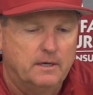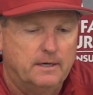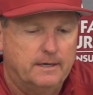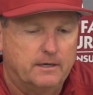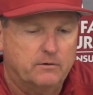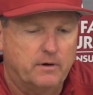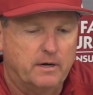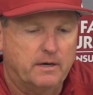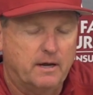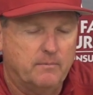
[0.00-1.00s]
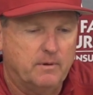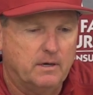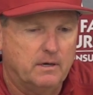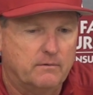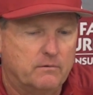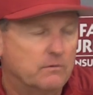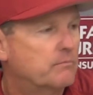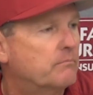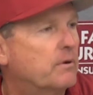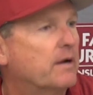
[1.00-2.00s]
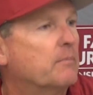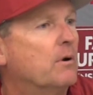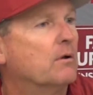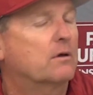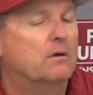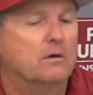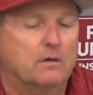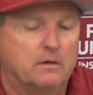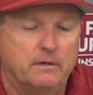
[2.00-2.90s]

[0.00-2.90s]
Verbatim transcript: uh, credit. He came in and threw a breaking ball to Cook,